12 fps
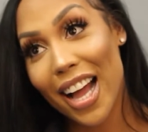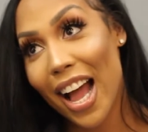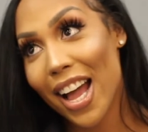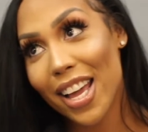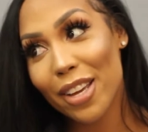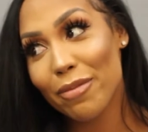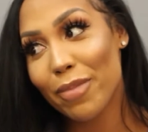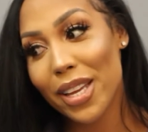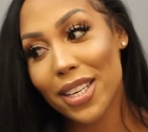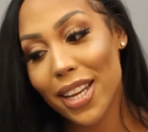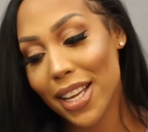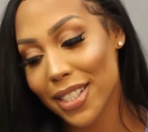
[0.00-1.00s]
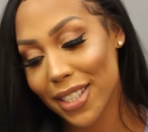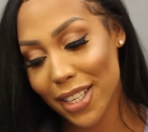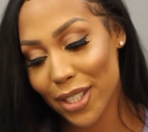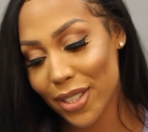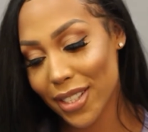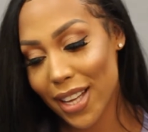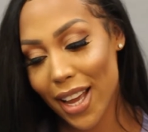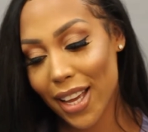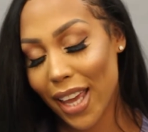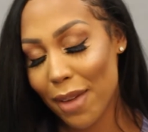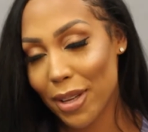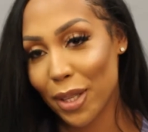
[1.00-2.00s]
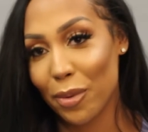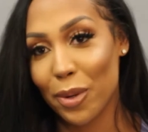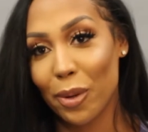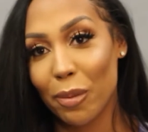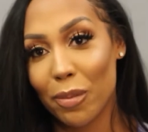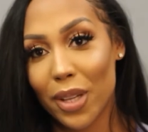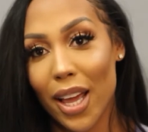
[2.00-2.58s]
I've been dancing since I came out the womb.